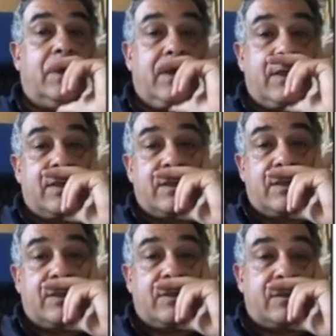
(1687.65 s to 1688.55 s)

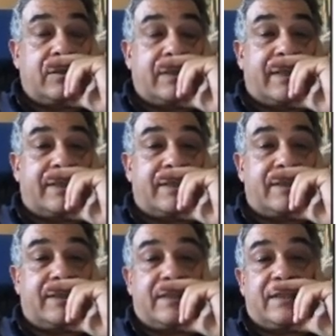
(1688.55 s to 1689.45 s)

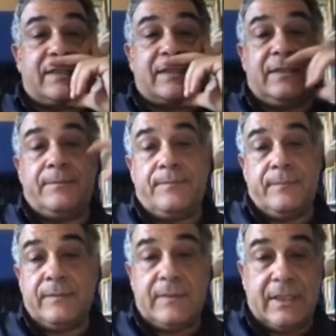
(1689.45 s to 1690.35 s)
that
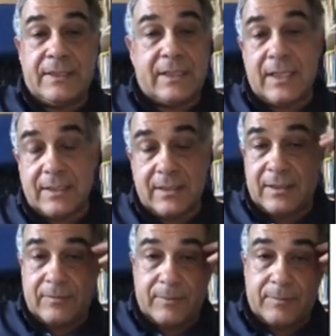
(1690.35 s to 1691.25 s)
this has
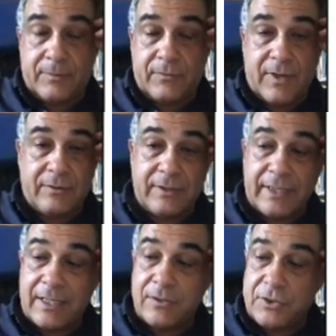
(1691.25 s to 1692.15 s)
a profound
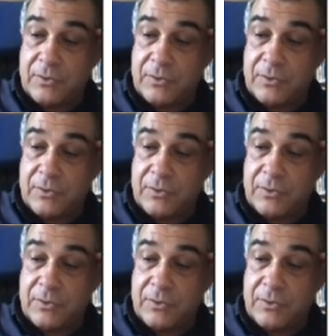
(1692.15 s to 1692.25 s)
analogy